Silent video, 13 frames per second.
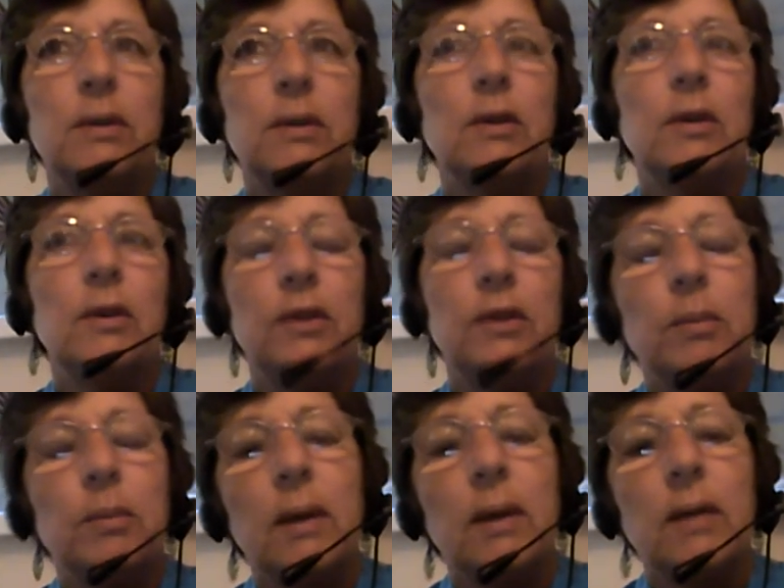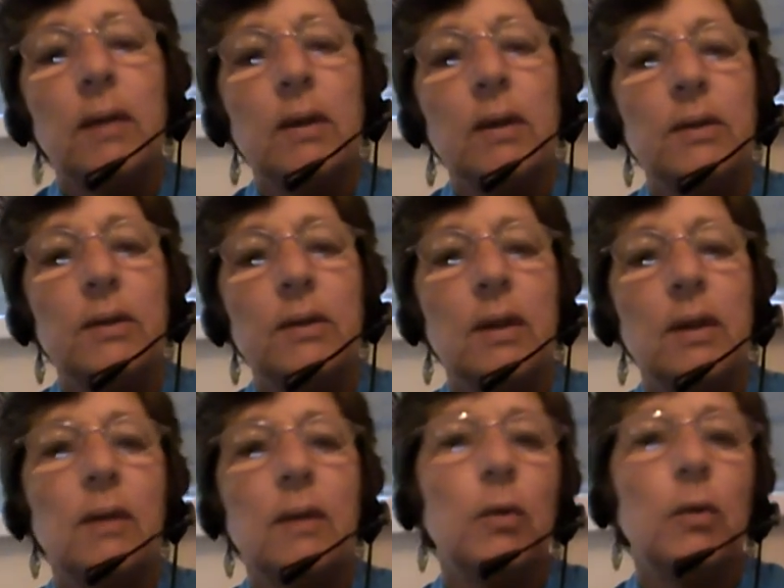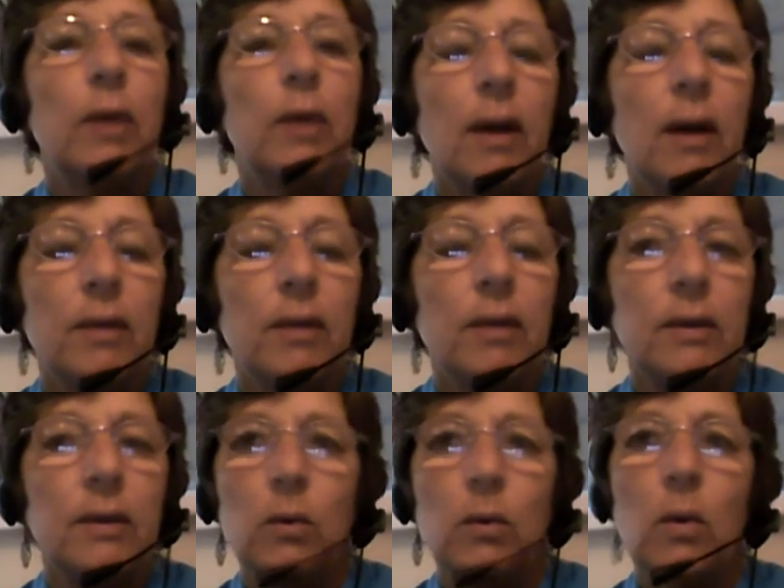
We start to disbelieve in ourselves or in others.